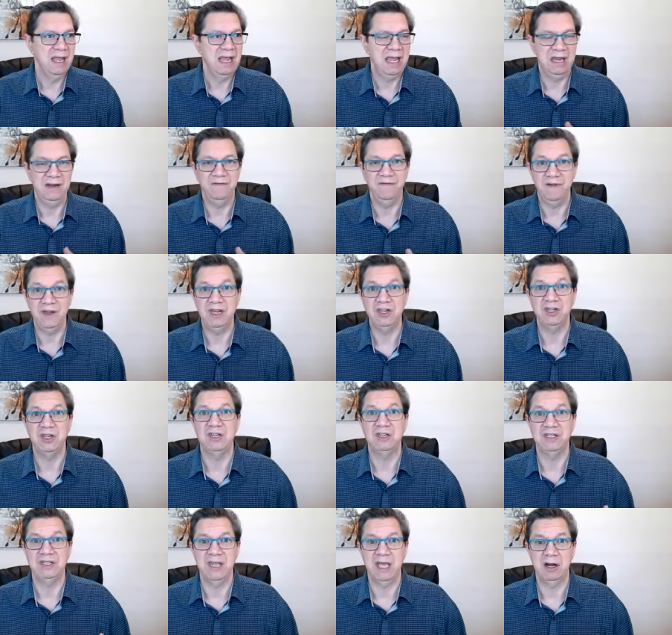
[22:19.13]
and
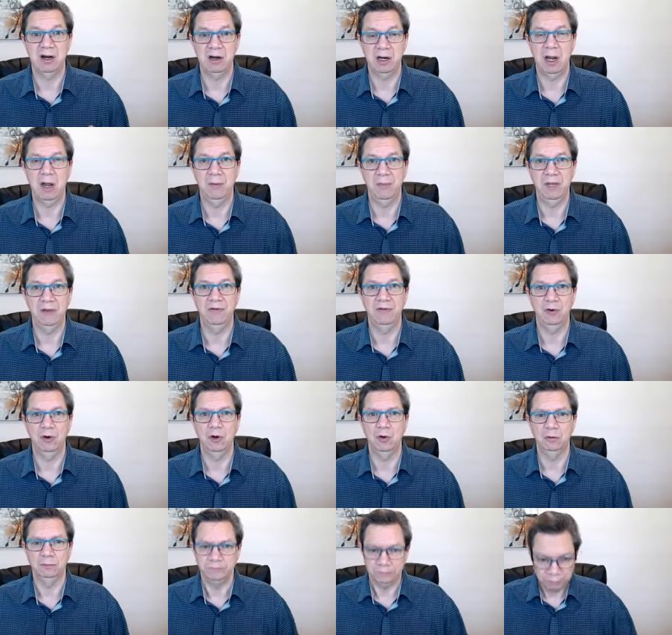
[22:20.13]
visions that are coming
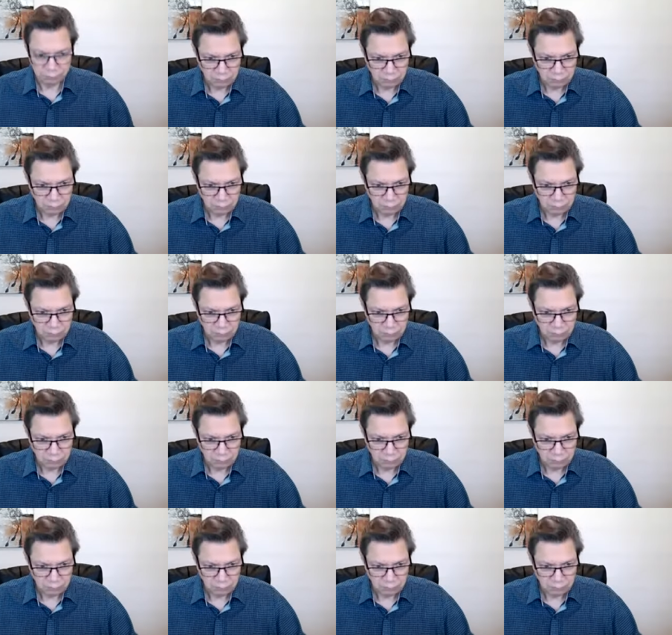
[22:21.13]
through.